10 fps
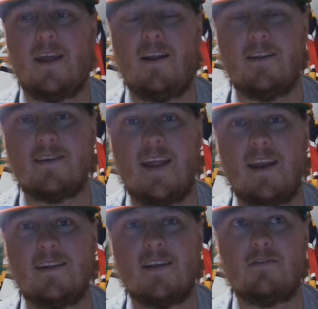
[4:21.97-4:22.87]
the
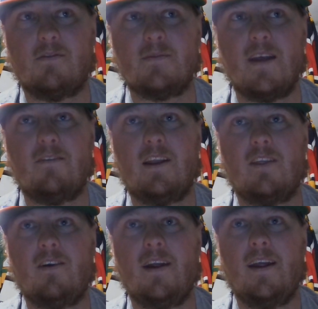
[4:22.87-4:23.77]
standings done from
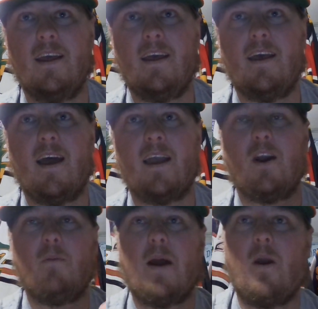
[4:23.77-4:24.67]
73, I
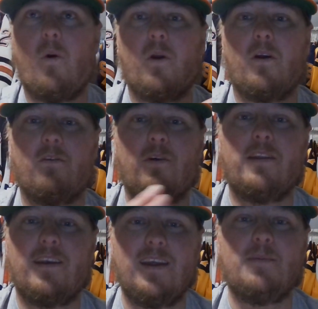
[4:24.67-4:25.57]
go by order of
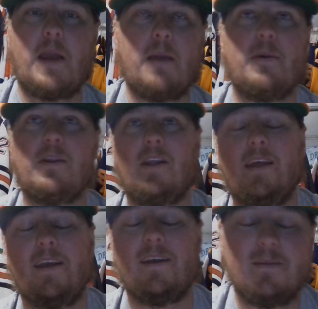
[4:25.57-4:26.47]
when the team came in the
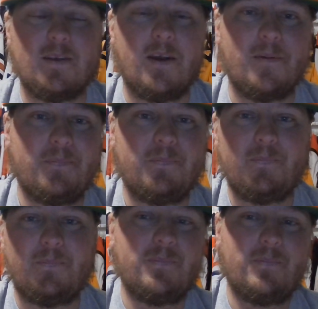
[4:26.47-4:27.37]
league. So
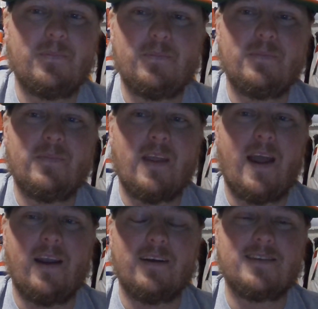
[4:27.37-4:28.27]

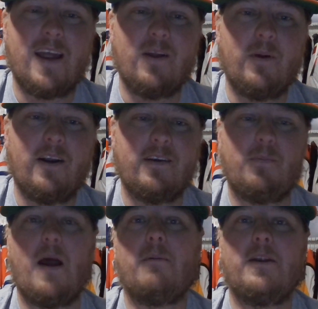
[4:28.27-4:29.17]
I know it's kind of weird. You
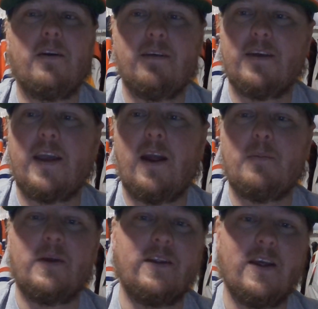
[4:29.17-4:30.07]
probably don't even
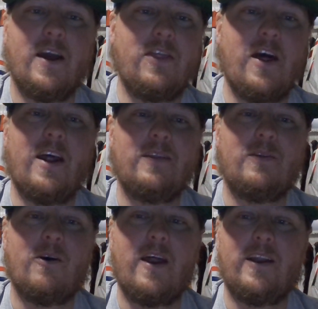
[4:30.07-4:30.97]
care, but I thought I'd
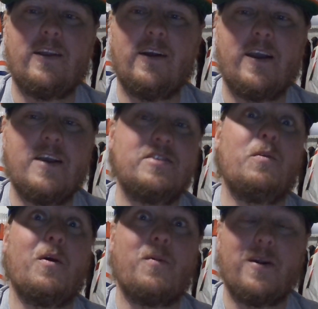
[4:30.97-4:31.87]
throw that in there in case
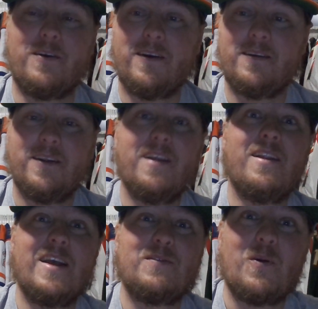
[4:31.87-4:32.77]
you were wondering.
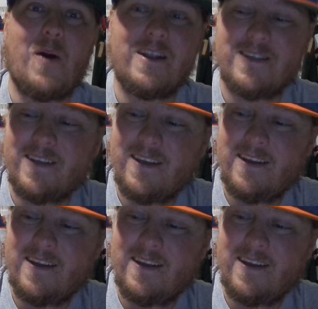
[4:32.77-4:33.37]
Thanks for watching.